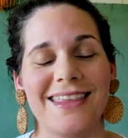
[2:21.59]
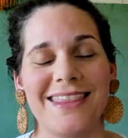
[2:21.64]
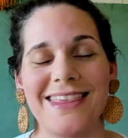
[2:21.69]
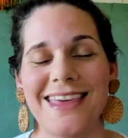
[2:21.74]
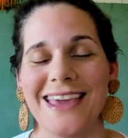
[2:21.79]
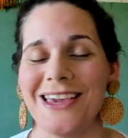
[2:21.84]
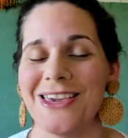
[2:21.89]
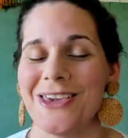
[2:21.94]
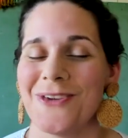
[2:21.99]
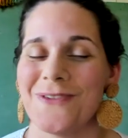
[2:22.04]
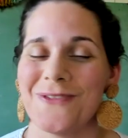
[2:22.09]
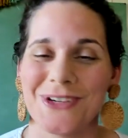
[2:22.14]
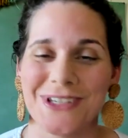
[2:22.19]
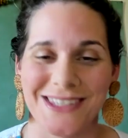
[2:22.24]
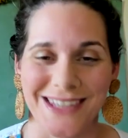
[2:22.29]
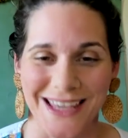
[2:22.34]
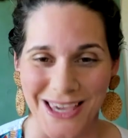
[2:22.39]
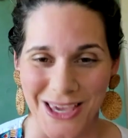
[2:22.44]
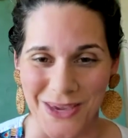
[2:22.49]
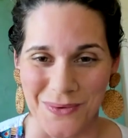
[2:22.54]
Thank you for
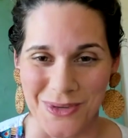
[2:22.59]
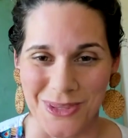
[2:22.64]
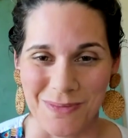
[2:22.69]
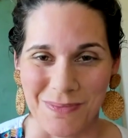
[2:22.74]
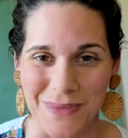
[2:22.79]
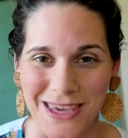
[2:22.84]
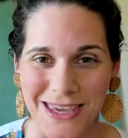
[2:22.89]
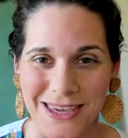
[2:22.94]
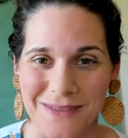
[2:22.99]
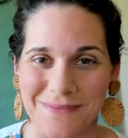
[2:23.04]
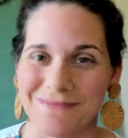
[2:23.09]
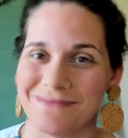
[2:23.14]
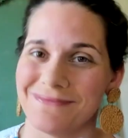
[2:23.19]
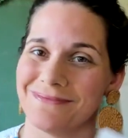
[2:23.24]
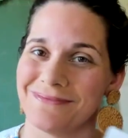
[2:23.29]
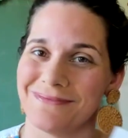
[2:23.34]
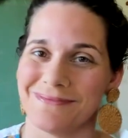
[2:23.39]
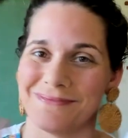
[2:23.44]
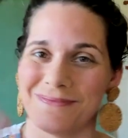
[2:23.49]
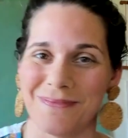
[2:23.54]
singing with me.
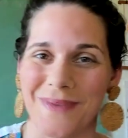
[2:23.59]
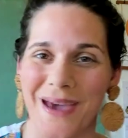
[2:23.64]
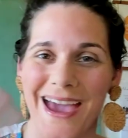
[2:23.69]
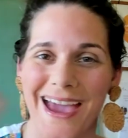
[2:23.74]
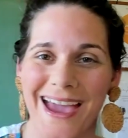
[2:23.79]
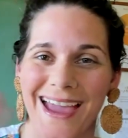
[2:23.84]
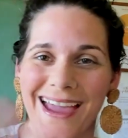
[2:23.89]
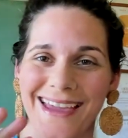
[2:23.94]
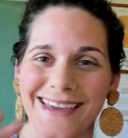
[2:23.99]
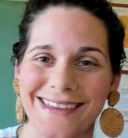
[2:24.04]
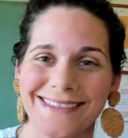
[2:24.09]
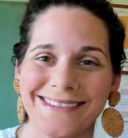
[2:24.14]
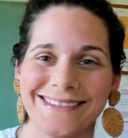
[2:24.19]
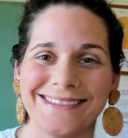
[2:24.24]
Bye.